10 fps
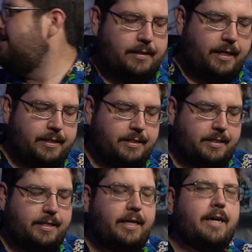Yes,
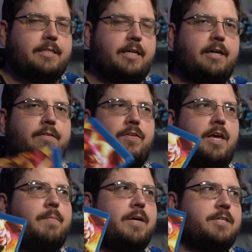the days of
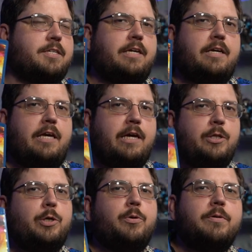MS
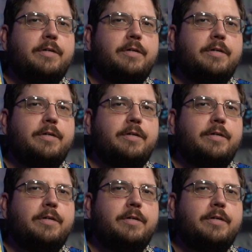Igloo.